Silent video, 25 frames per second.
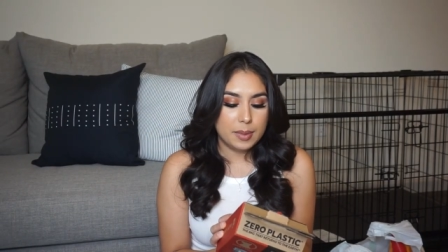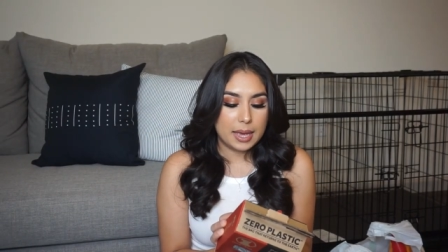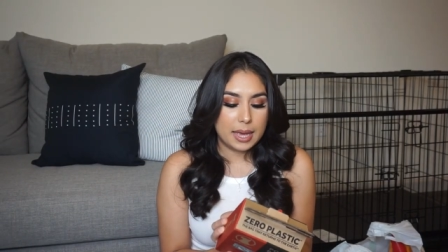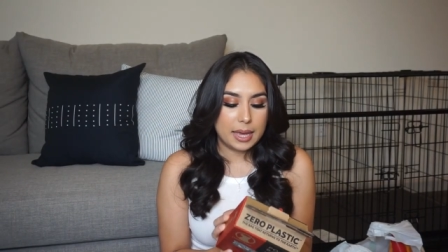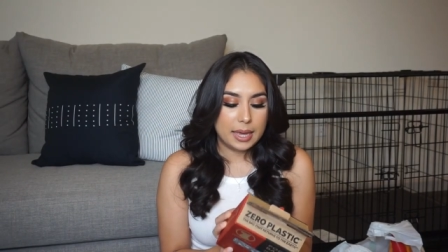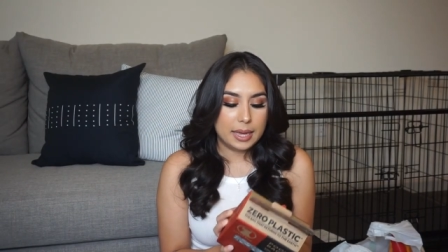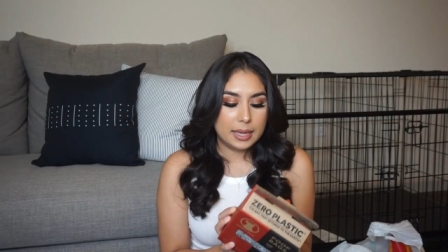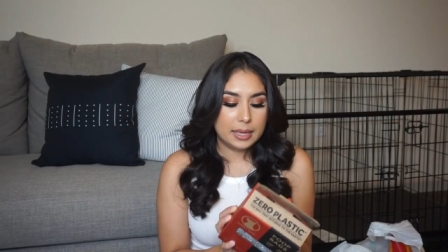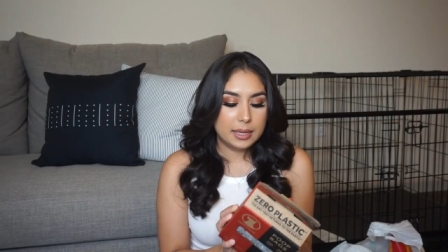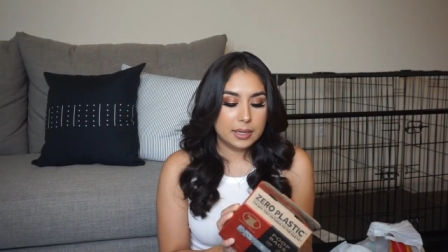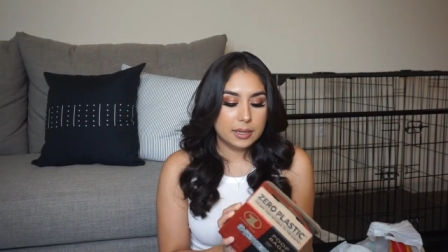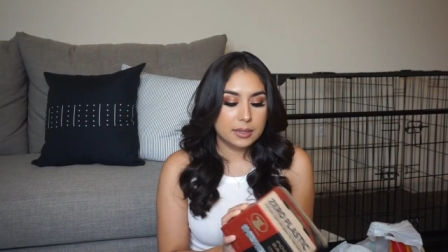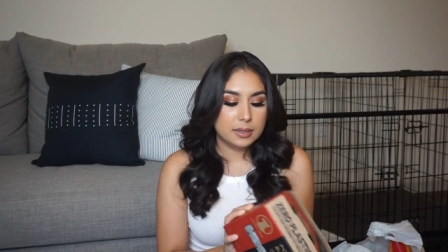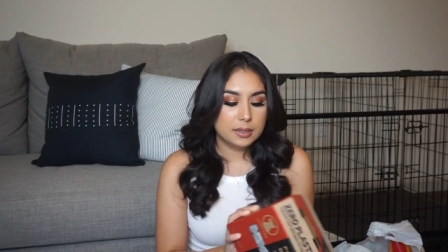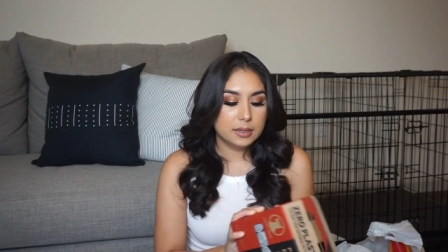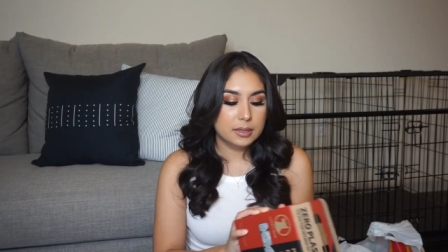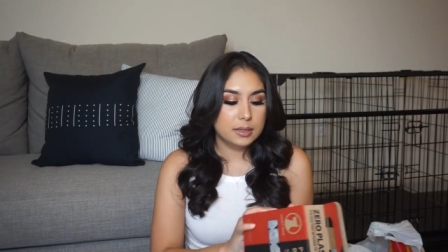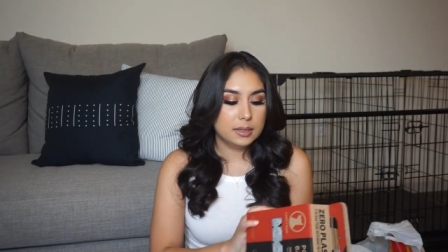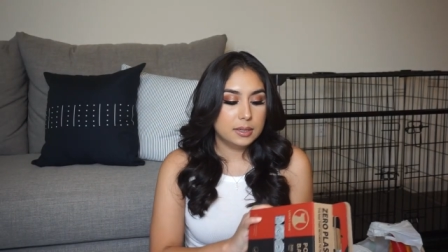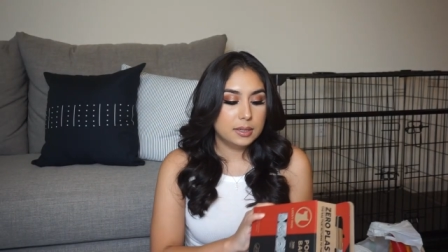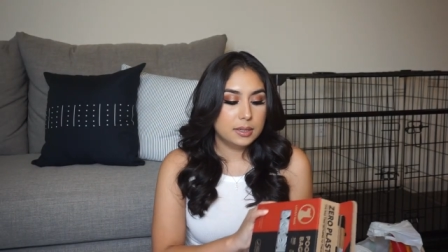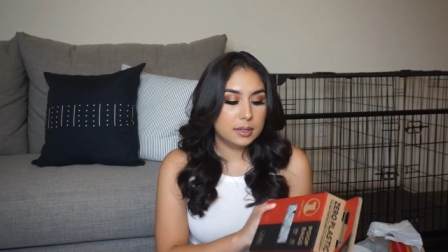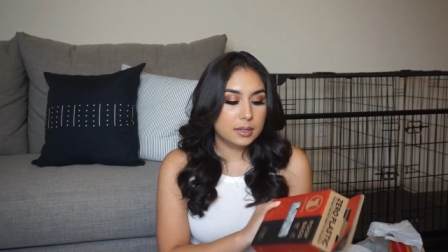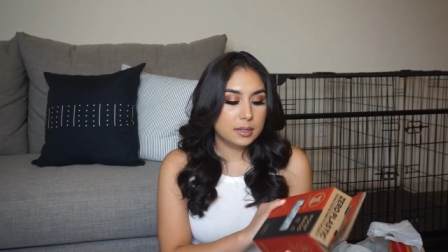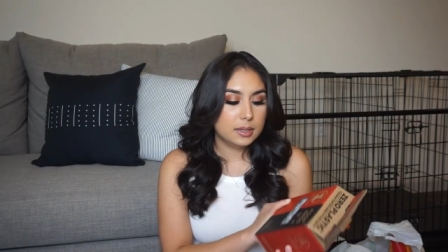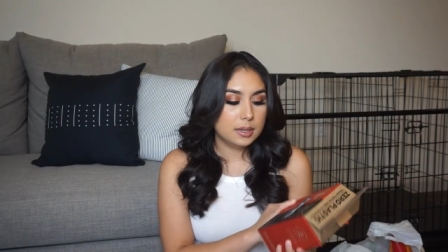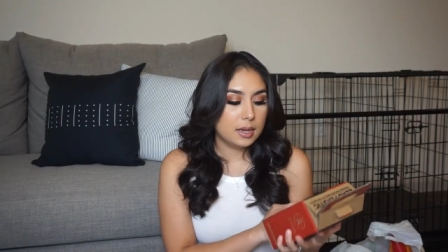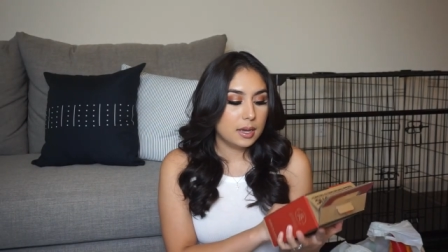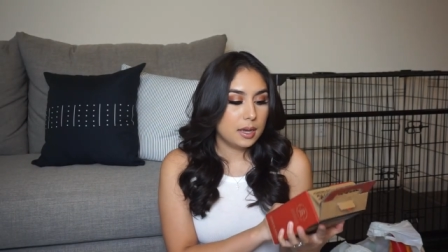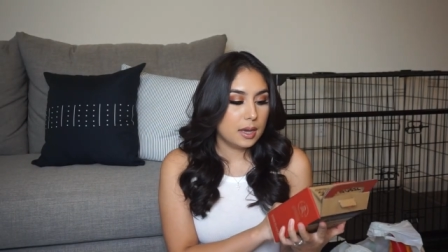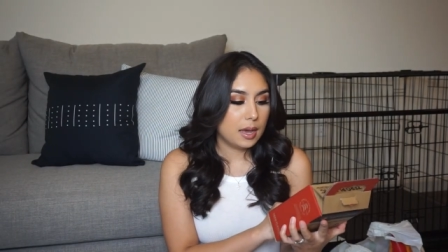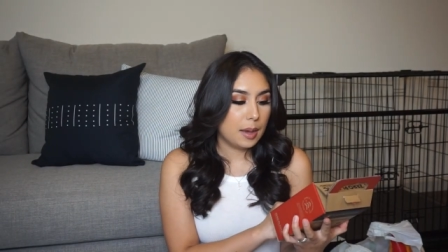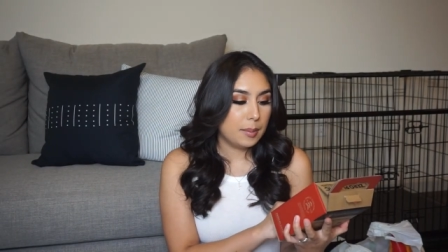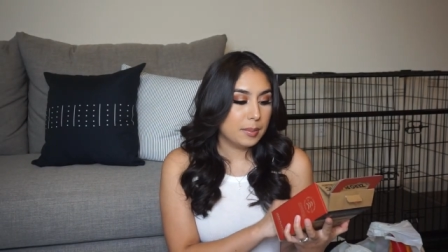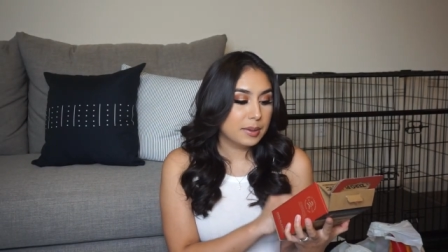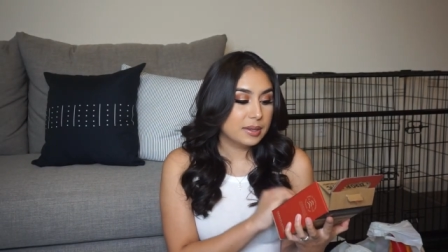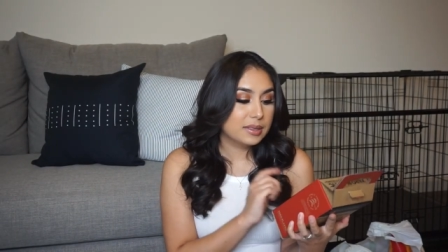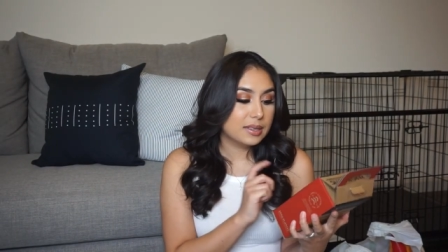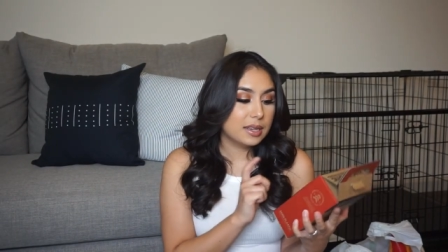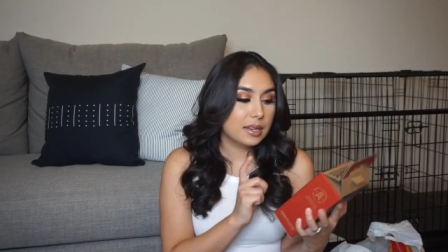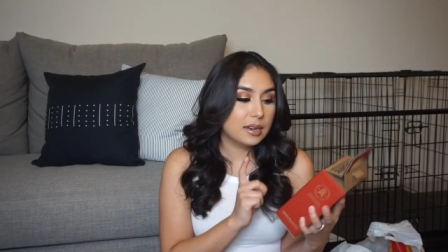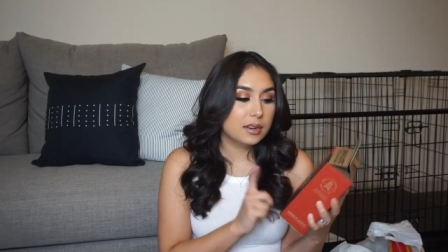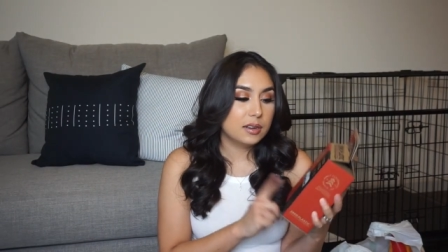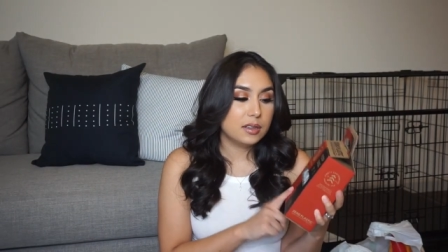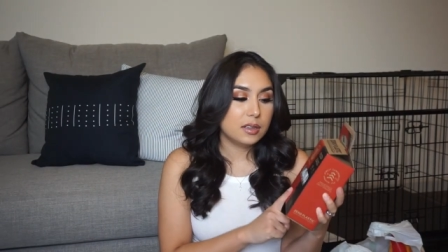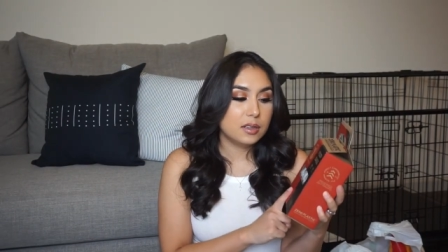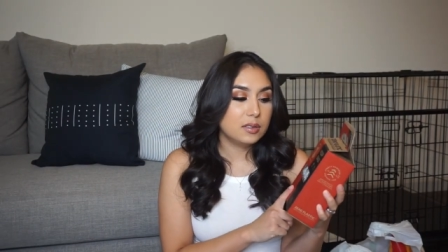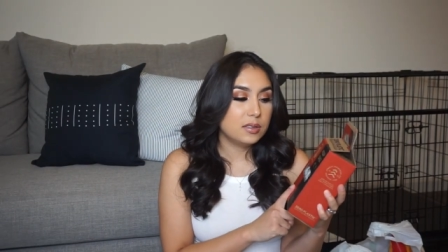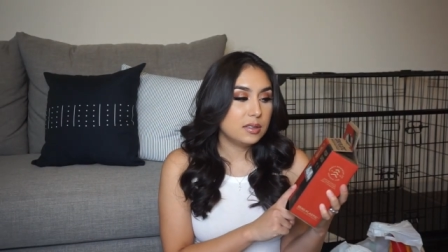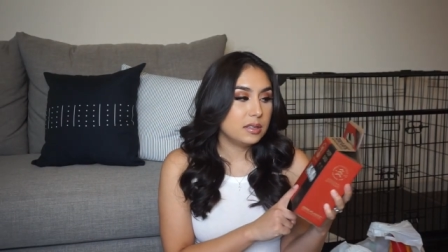and I'm
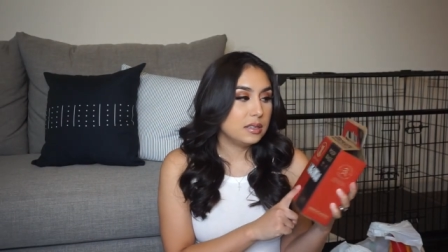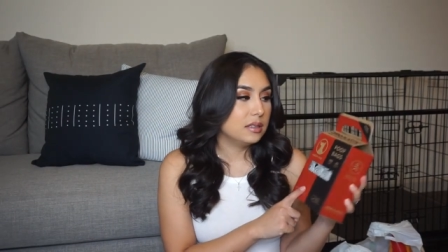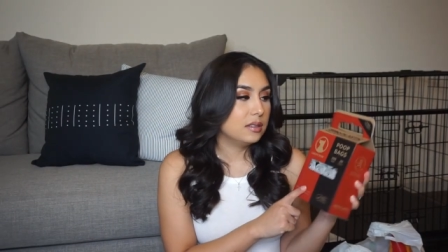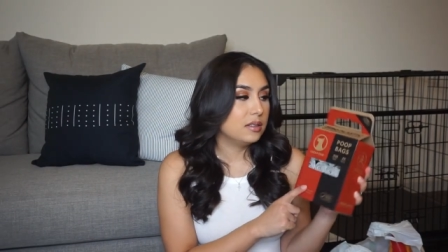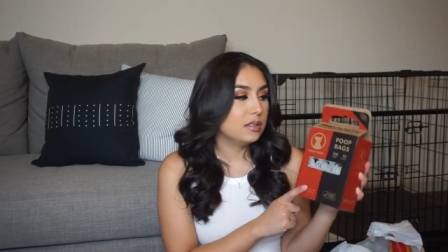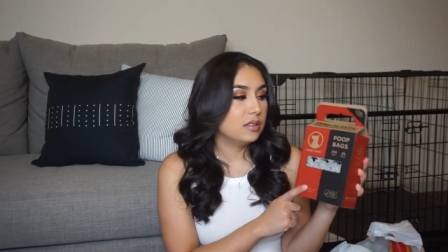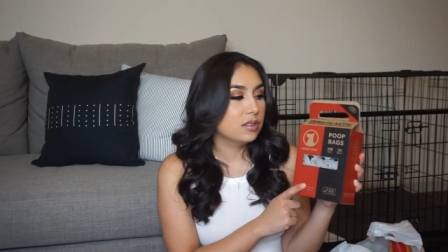excited to use these.